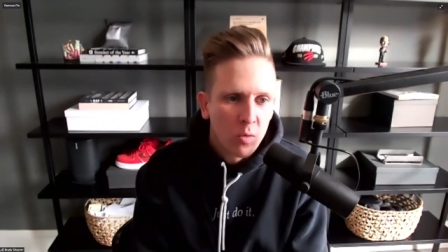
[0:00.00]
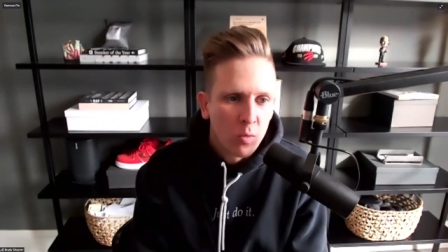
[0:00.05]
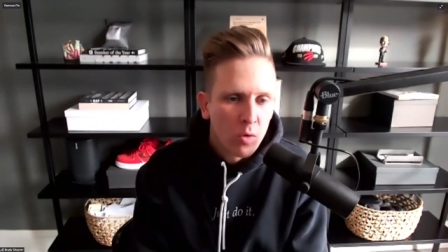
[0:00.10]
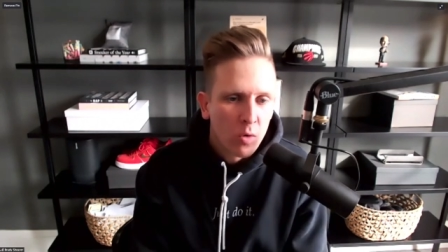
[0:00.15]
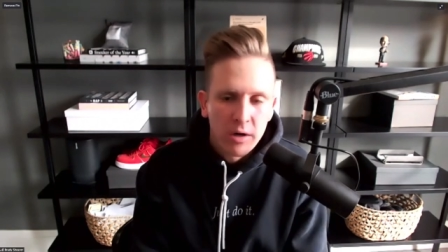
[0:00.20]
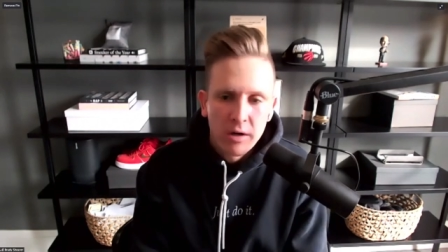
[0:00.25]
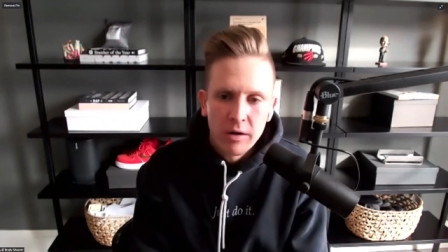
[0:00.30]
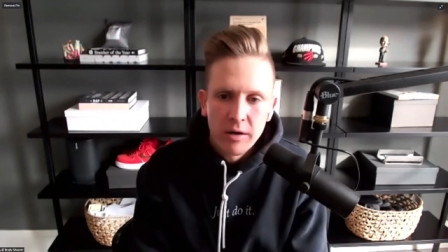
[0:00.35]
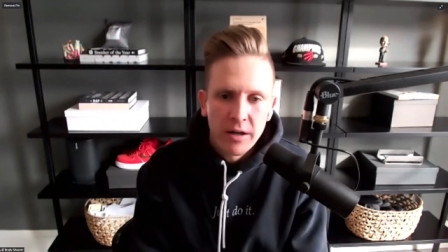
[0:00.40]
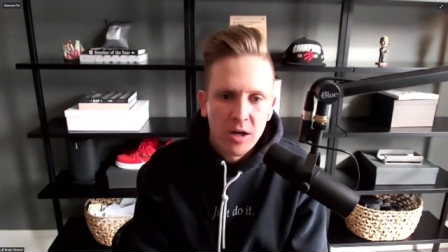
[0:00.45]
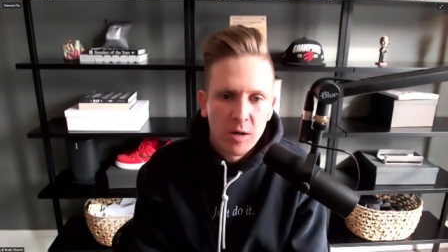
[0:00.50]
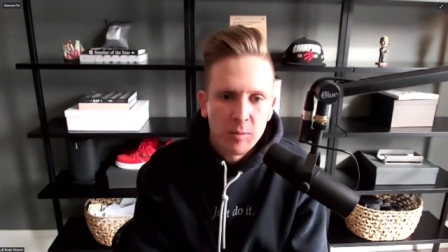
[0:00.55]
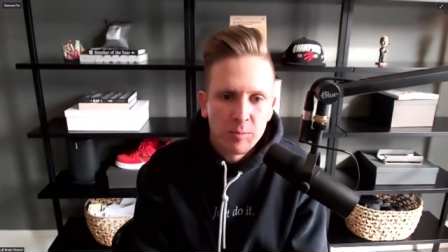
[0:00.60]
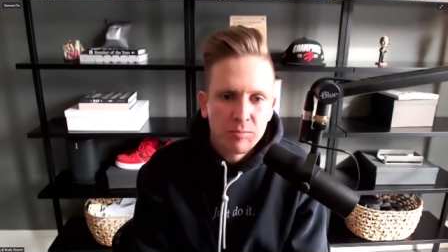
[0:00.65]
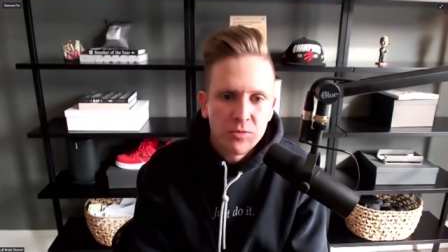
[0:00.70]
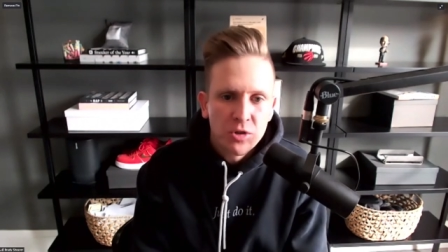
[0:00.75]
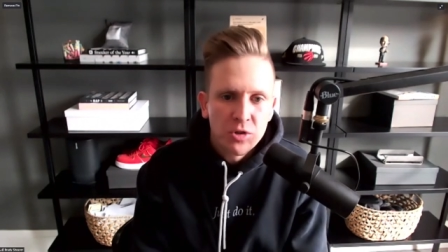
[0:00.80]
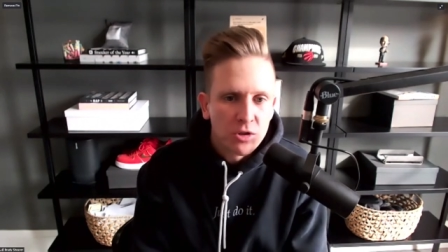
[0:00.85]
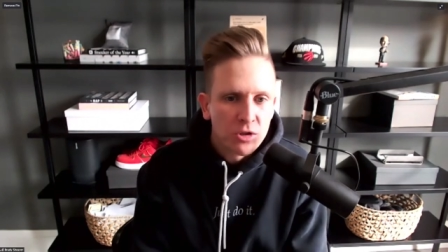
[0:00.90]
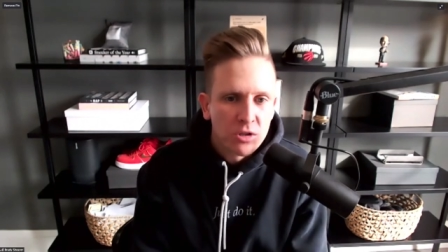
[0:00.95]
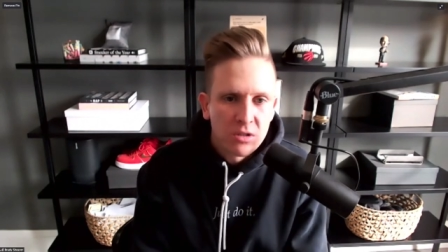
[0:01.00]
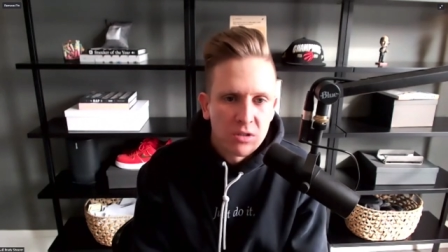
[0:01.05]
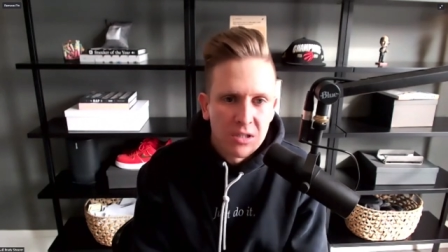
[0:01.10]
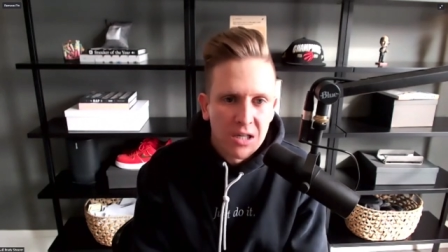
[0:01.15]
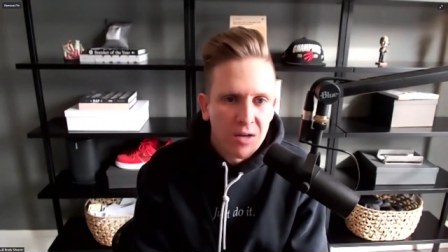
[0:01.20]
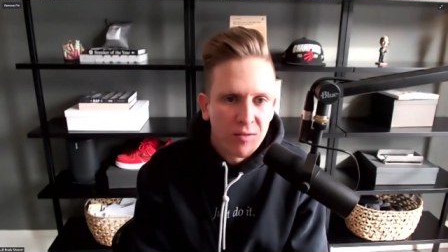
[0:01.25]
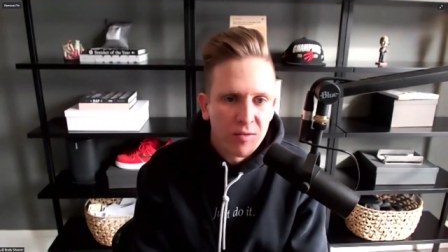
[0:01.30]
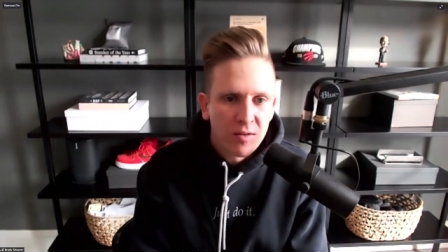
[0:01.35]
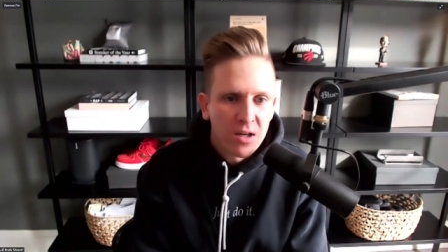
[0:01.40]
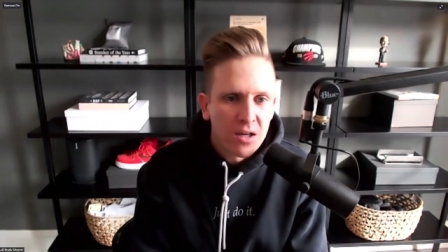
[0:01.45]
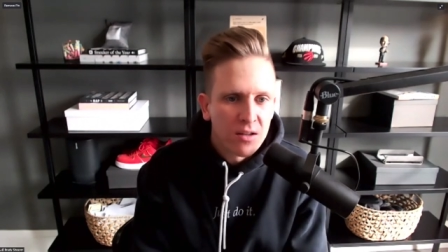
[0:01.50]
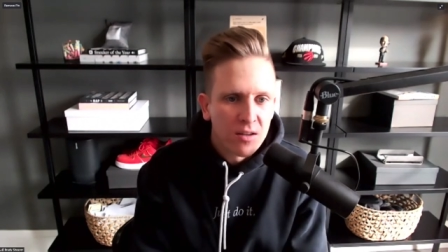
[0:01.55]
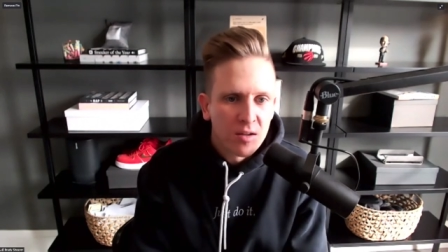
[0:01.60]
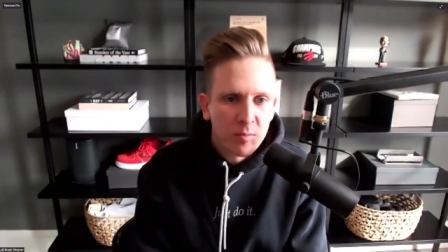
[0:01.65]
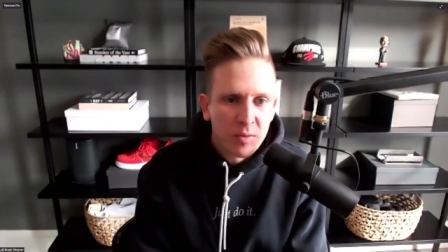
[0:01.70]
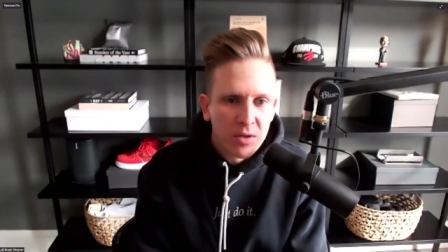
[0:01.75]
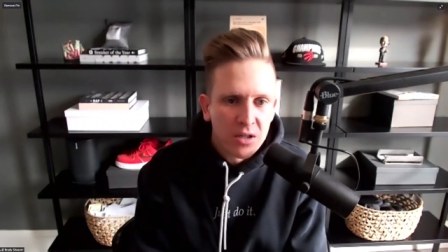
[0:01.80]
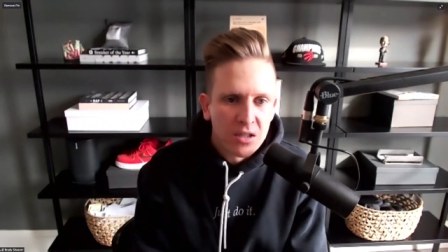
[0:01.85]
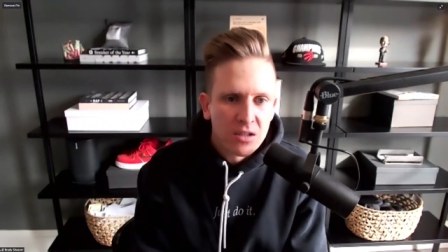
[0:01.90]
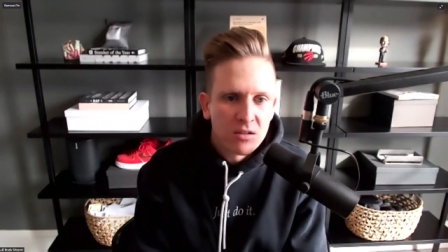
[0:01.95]
we're here to help churches navigate the
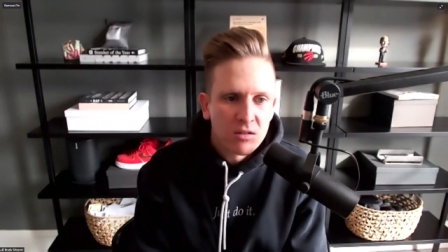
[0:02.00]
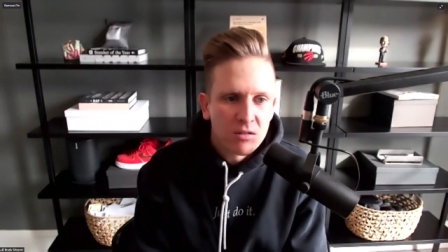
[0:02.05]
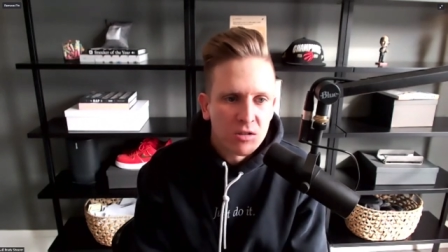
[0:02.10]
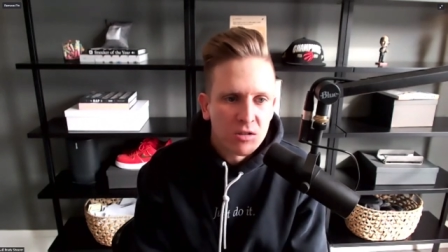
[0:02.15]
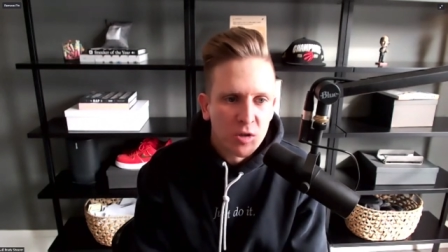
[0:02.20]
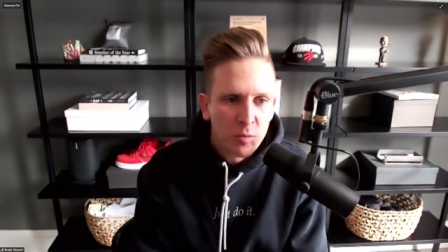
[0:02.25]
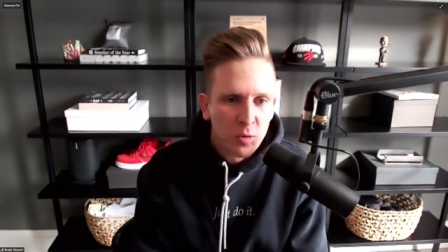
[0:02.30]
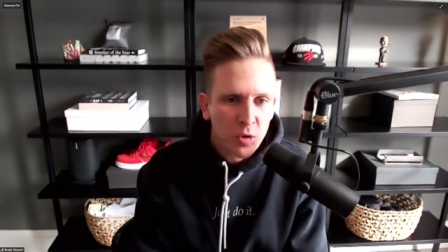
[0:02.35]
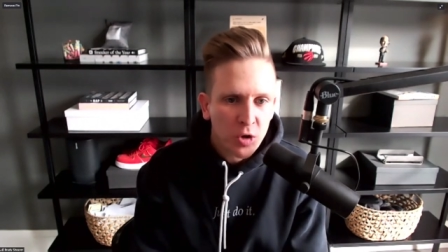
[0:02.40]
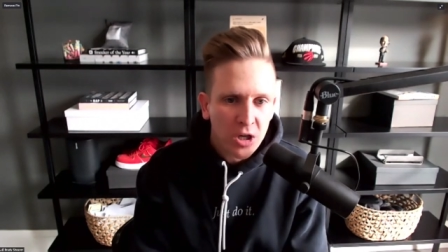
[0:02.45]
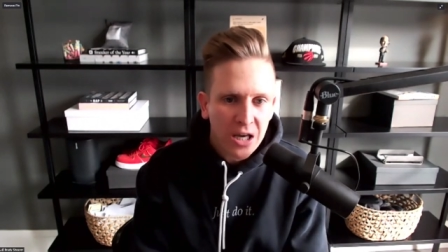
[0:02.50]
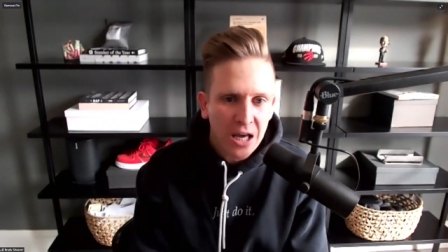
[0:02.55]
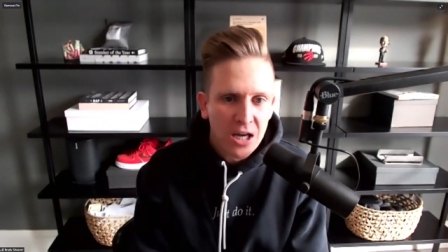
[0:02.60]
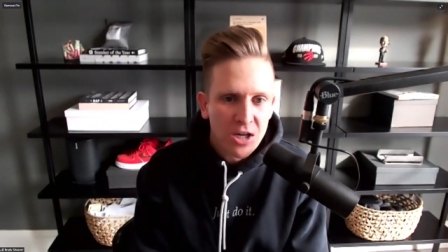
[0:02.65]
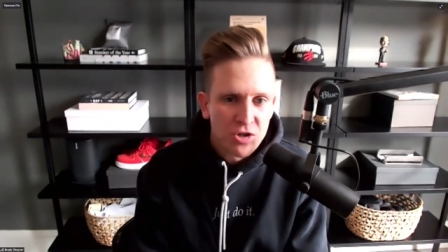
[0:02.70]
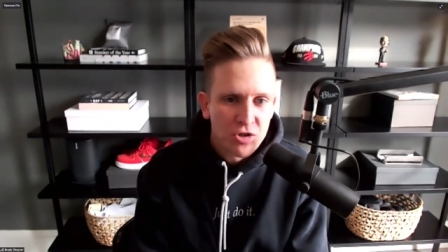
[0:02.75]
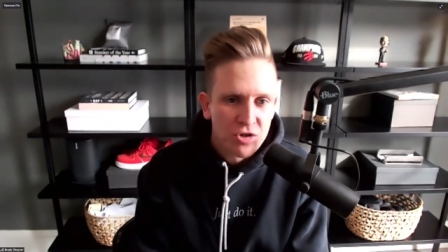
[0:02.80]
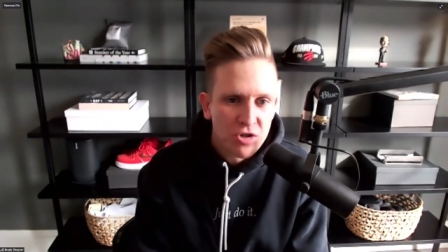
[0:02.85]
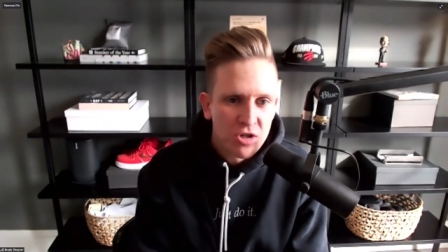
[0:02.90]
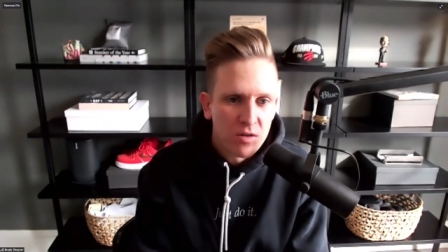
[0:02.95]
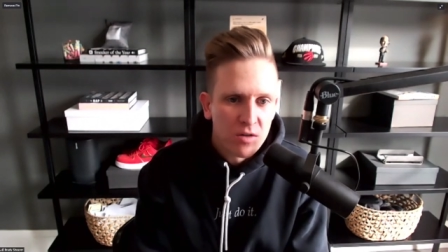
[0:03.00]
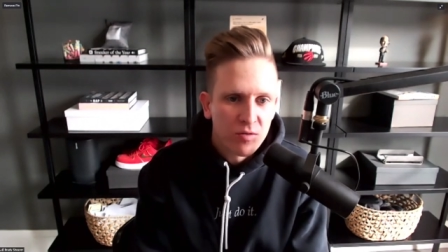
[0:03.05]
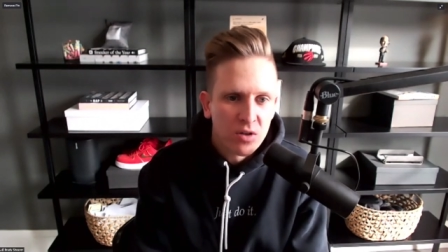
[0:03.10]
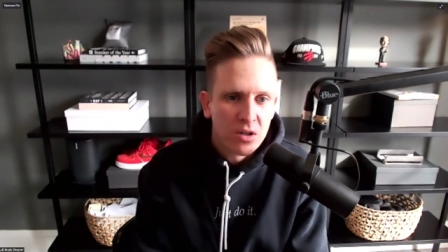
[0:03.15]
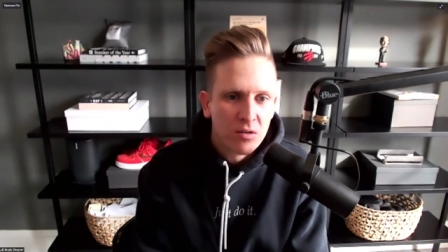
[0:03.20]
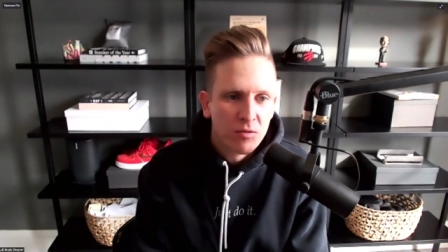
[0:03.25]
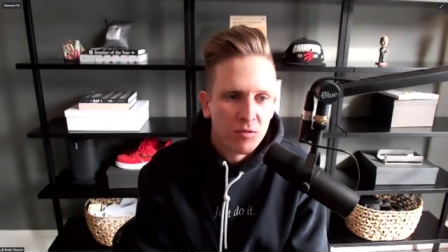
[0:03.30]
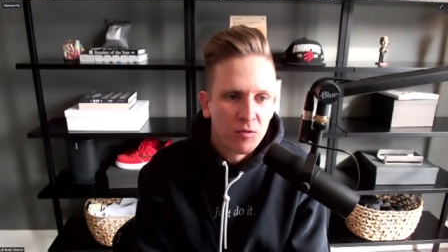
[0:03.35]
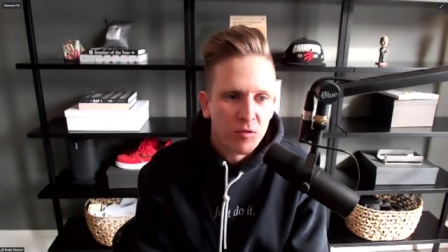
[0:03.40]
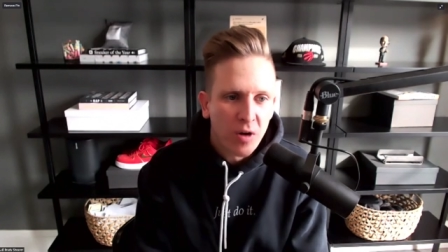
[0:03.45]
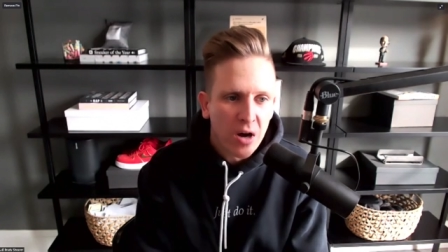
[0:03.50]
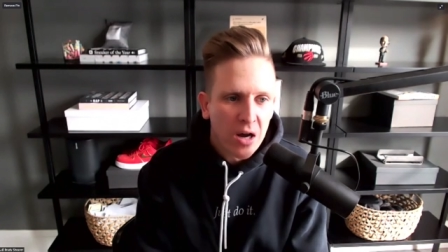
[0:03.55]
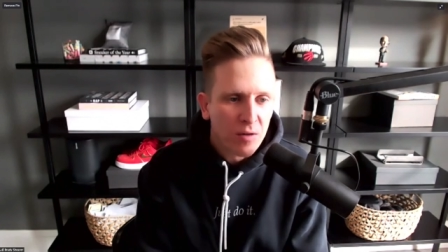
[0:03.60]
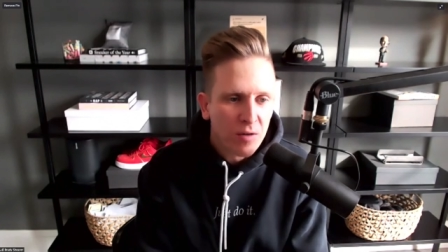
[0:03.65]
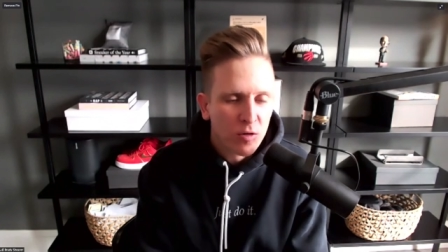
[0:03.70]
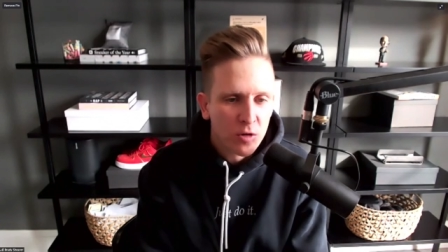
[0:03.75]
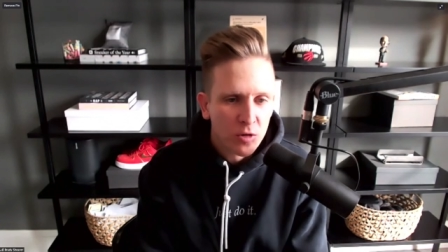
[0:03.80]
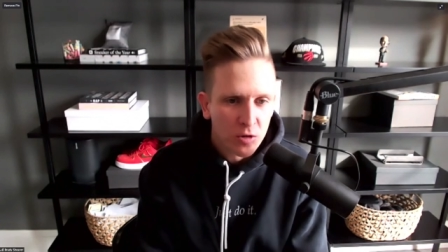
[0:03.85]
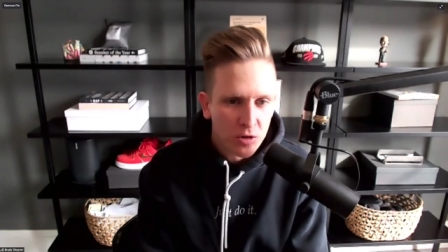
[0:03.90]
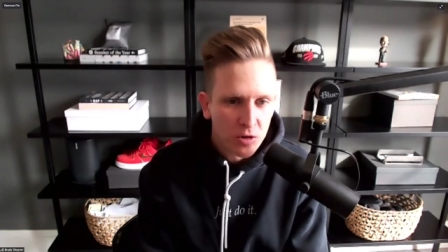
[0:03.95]
biggest communication shift in
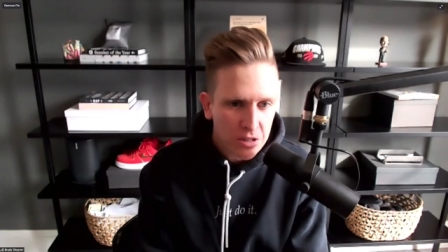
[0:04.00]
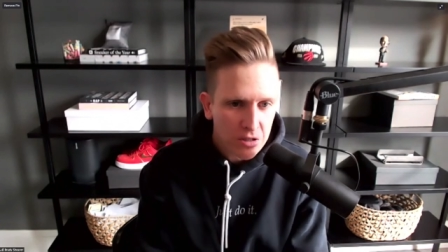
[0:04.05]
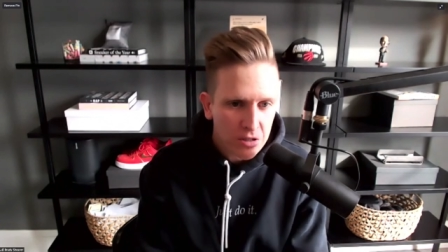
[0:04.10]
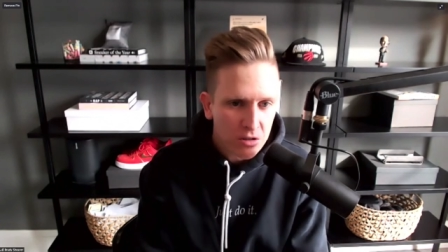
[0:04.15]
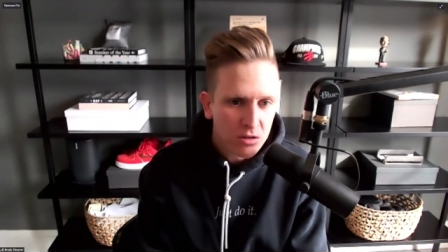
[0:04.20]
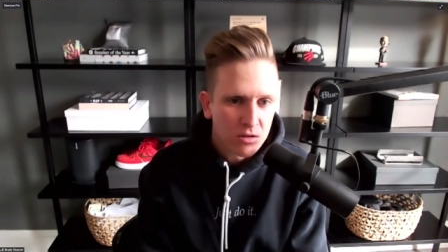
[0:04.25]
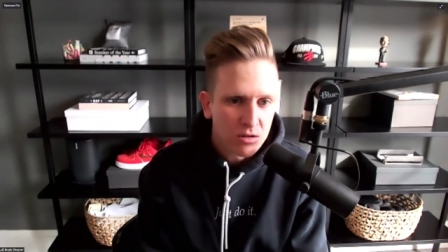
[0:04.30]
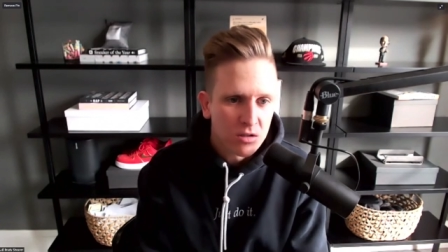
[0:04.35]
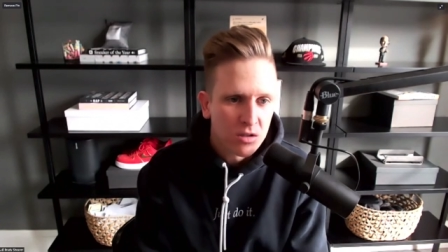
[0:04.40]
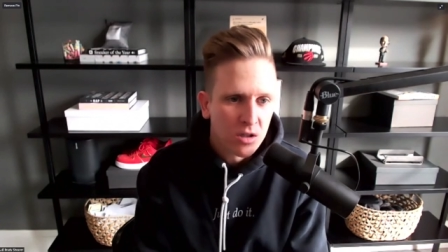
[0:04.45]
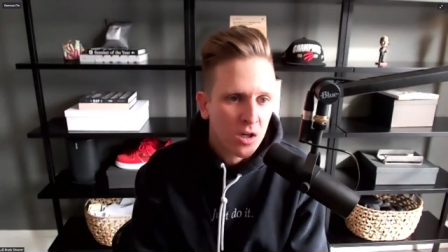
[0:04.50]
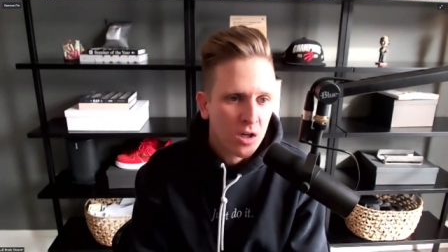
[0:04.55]
500 years.